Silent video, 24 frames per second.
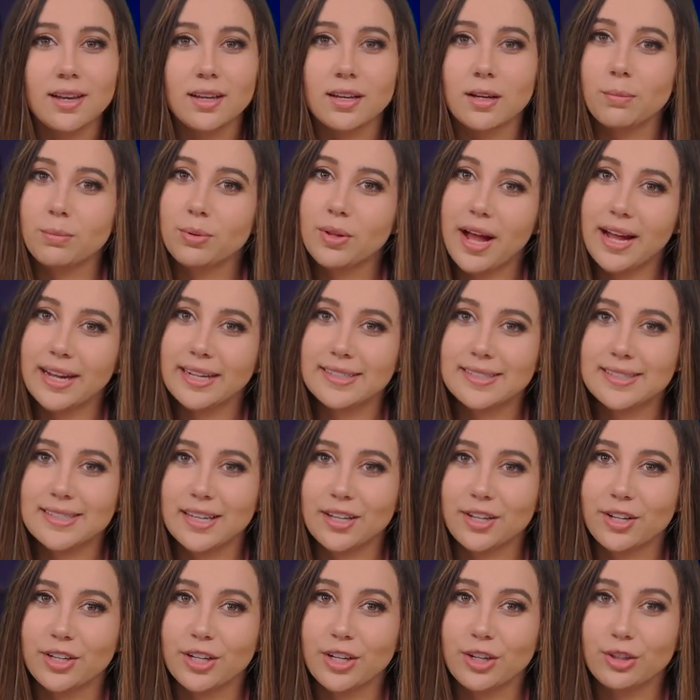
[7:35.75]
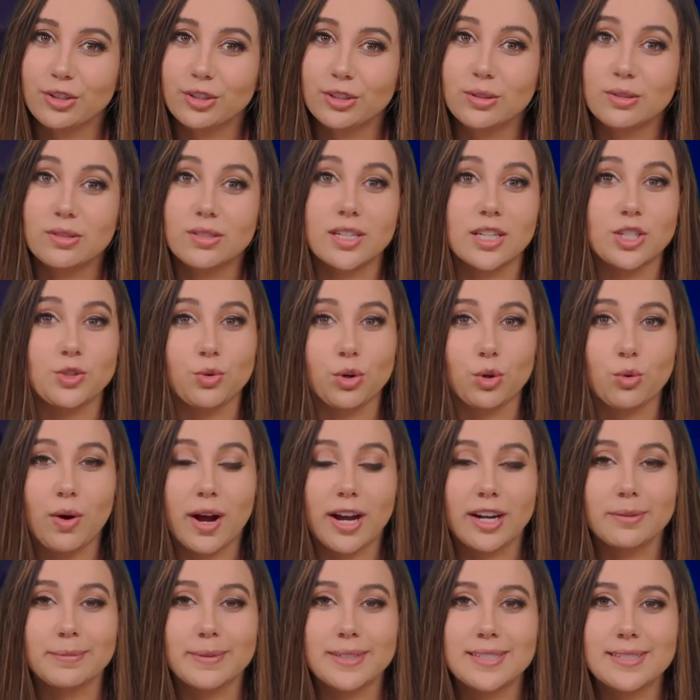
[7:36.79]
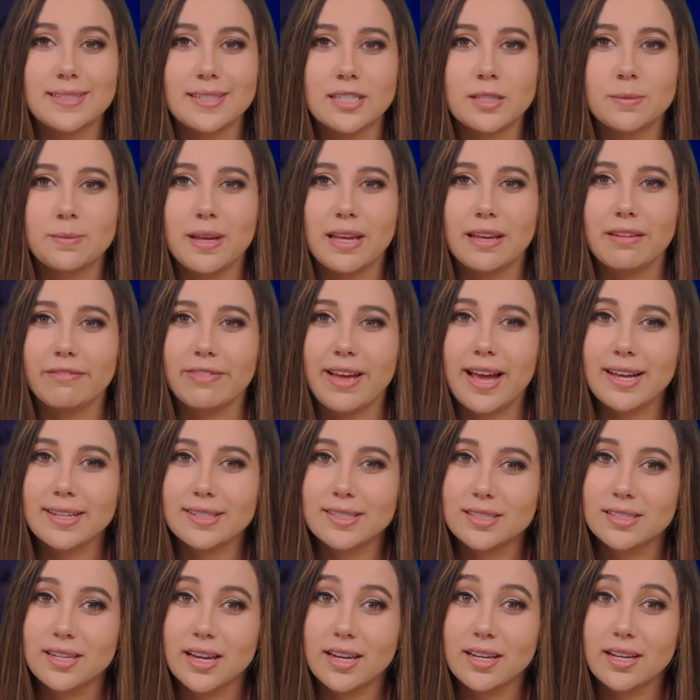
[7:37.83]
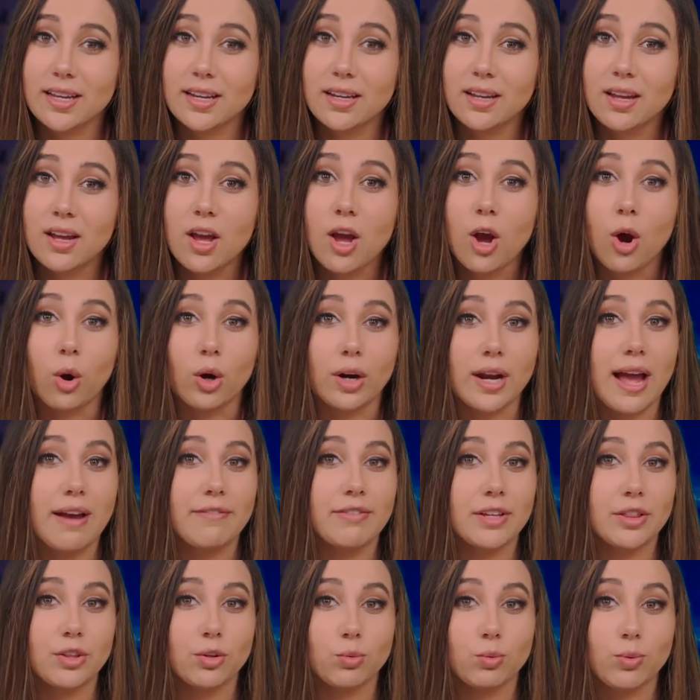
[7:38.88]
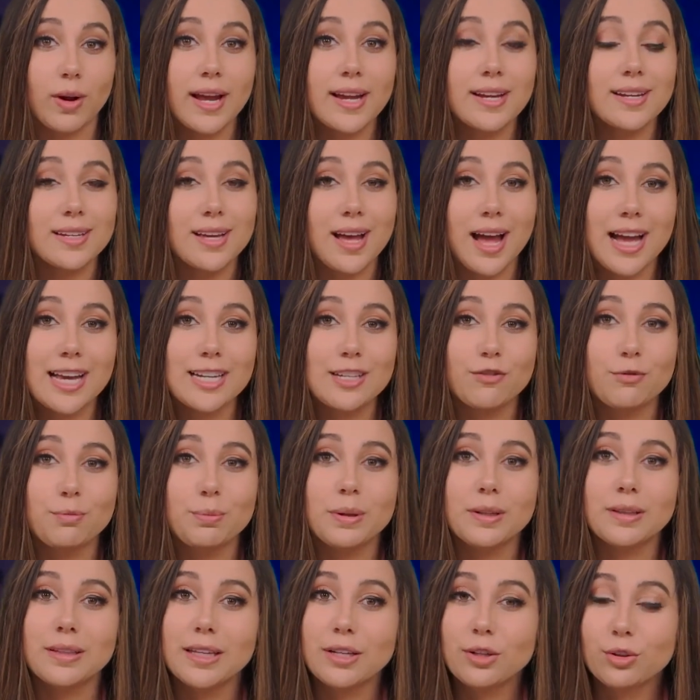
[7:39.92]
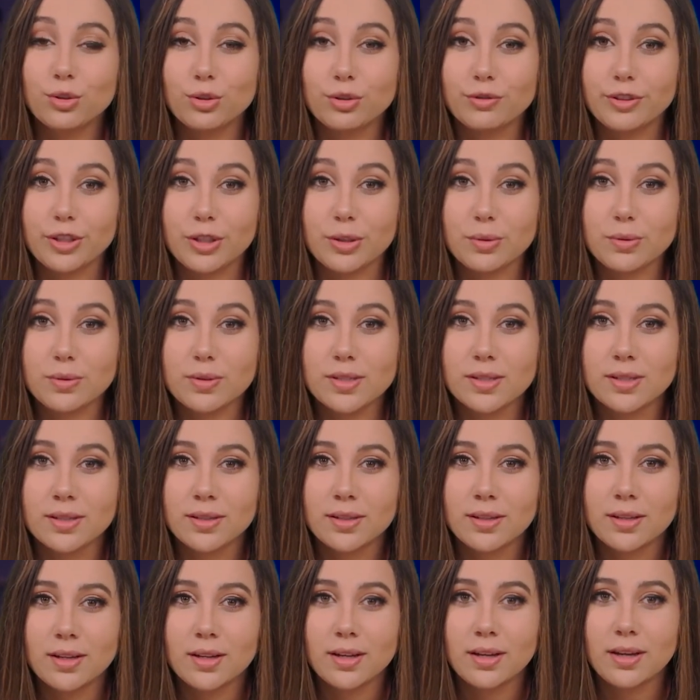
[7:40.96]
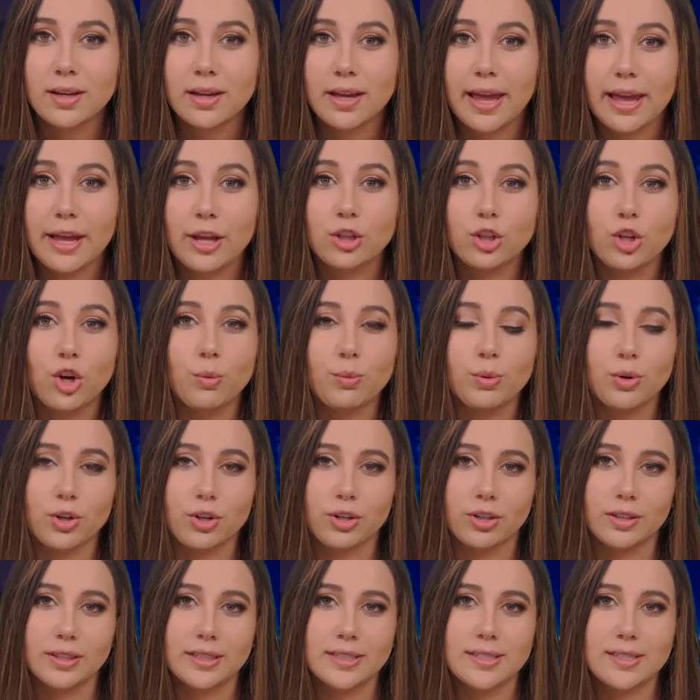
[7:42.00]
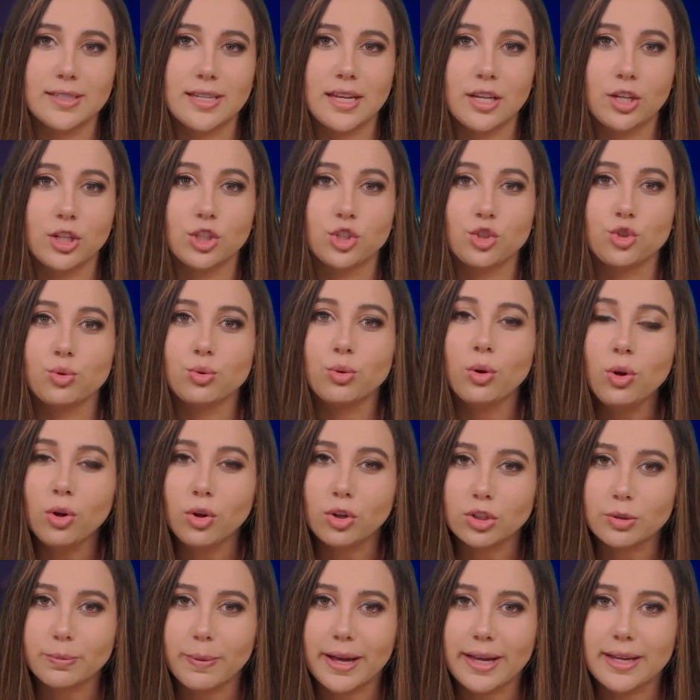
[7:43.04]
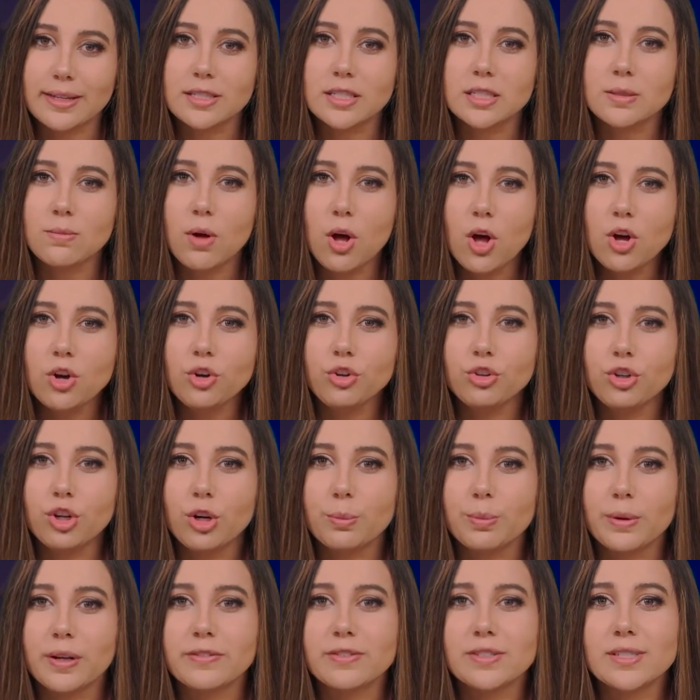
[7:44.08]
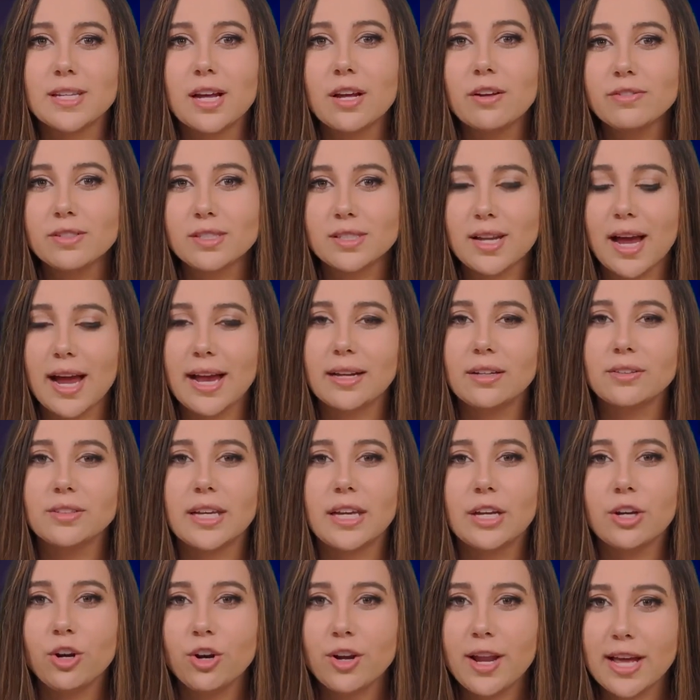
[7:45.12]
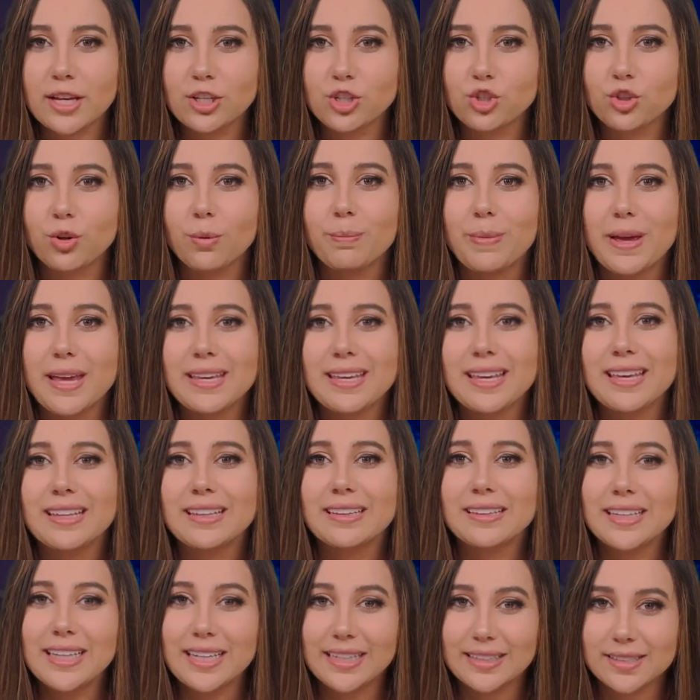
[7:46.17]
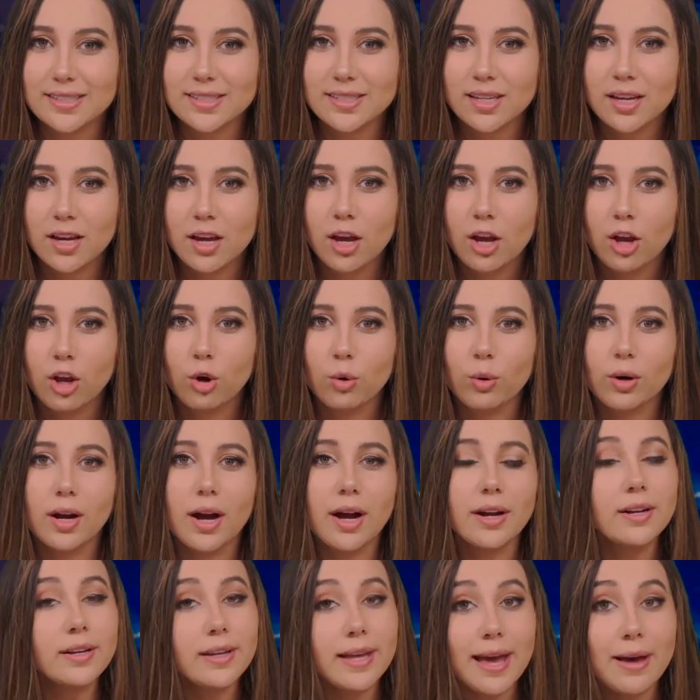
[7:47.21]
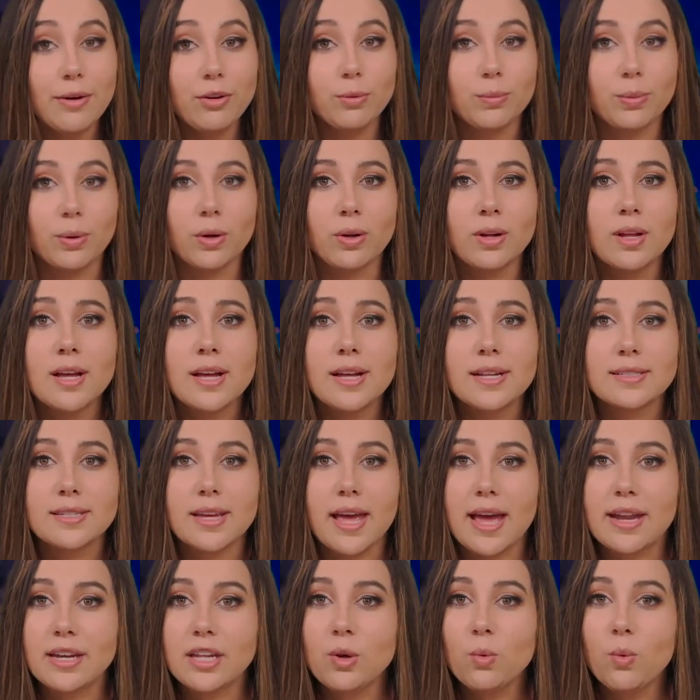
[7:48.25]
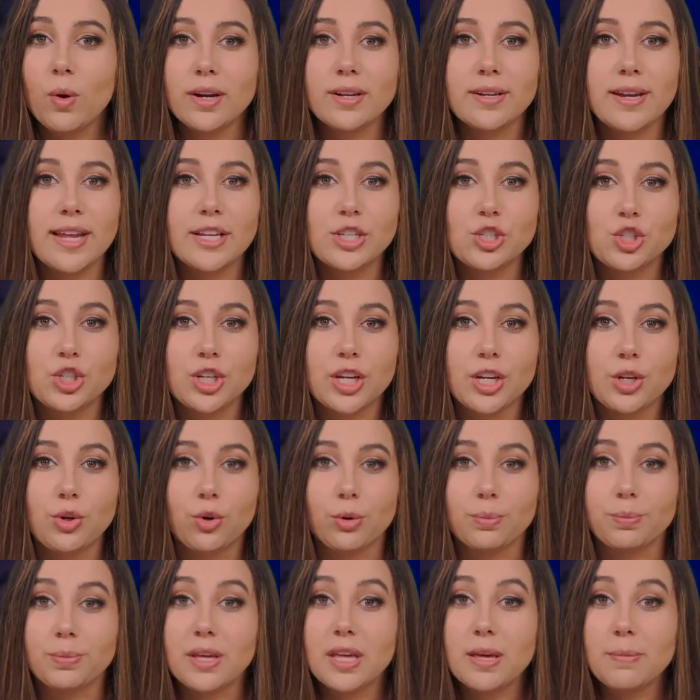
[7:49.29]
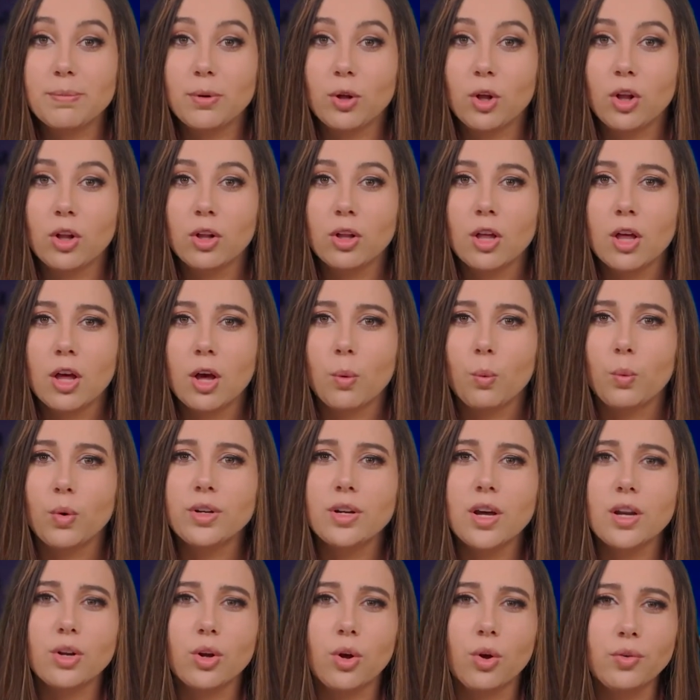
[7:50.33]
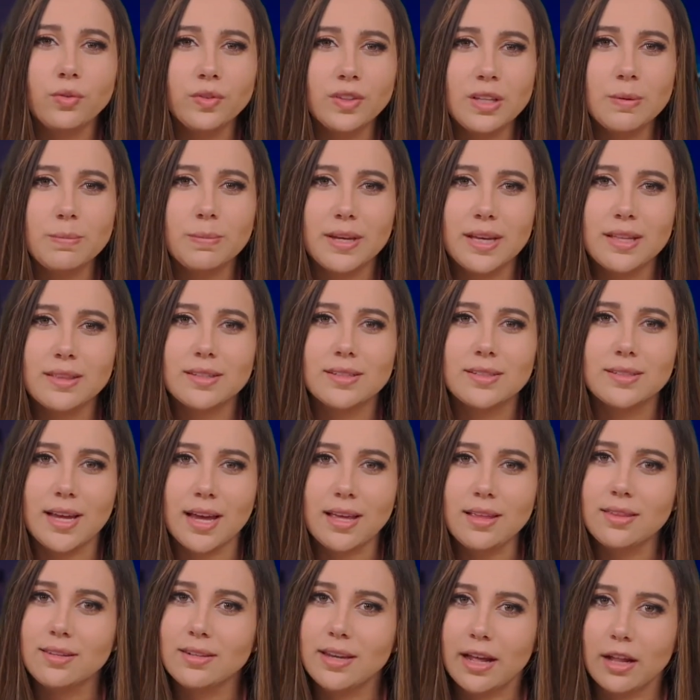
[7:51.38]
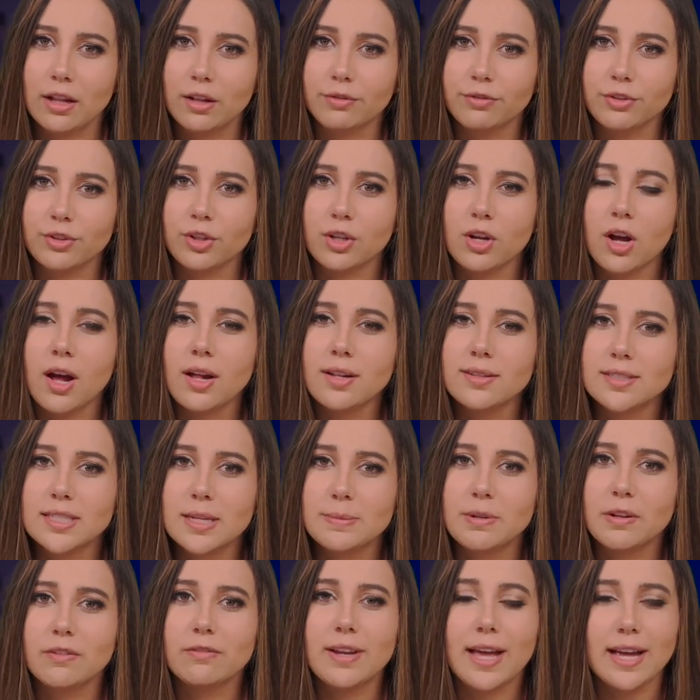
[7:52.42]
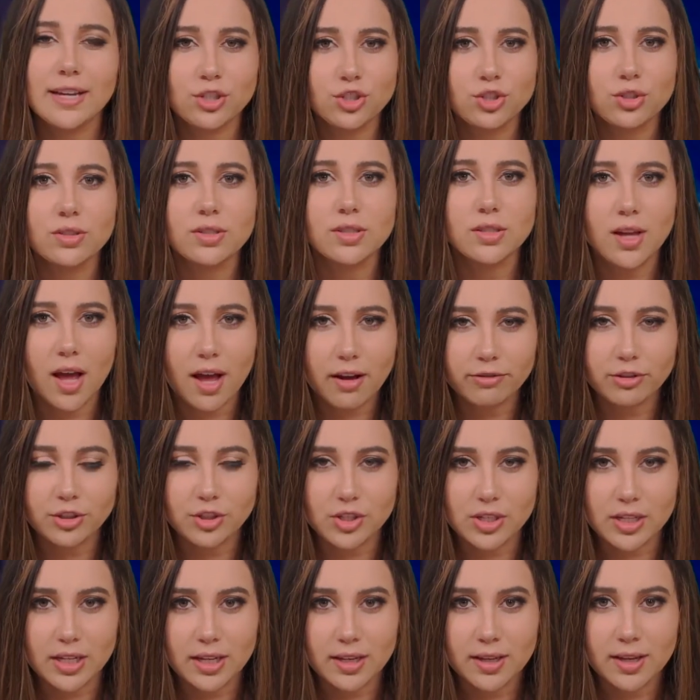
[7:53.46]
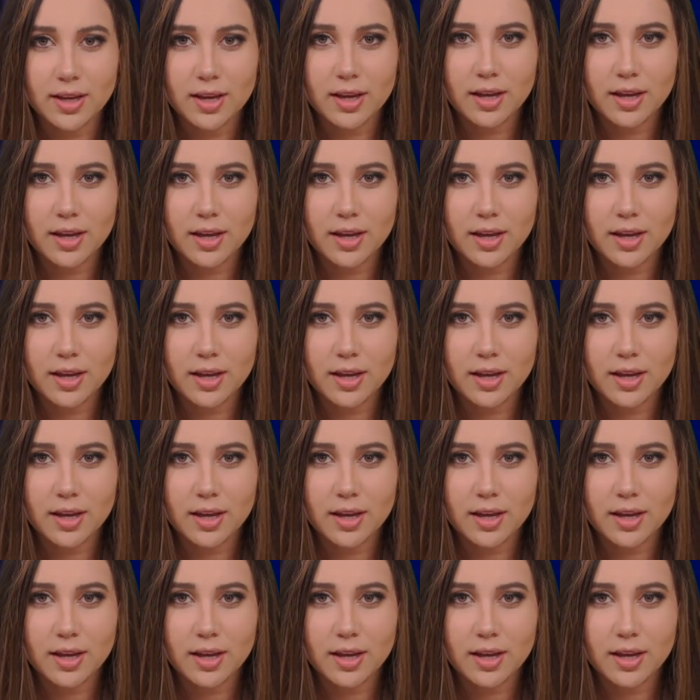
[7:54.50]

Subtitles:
Compliance that could include such requirements as being vaccinated or having the right kind of political views. A global currency controlled by a small group of self-styled international banking elites who are unaccountable to any one nation or people would not only be the death knell for the concept of national sovereignty,